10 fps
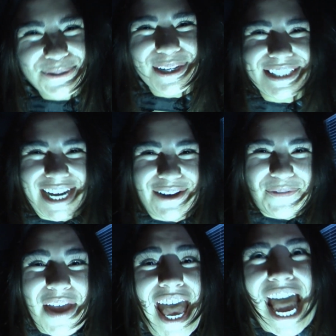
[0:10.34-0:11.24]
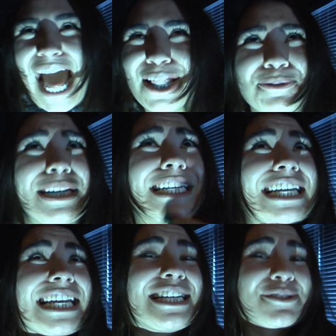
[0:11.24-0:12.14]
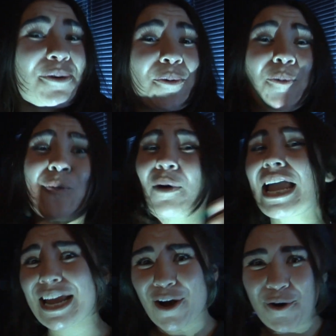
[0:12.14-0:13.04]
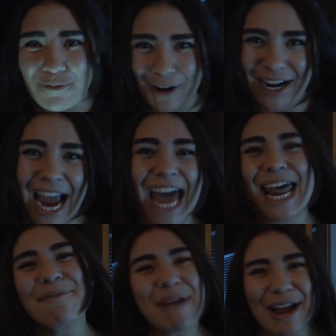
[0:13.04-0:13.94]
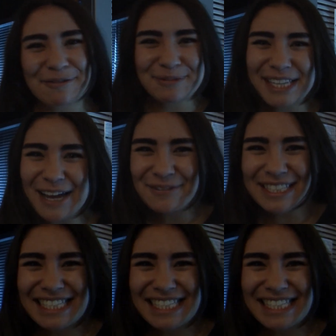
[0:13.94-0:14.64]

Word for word: Noel Young. Halloween is way over, and I'm back from a life at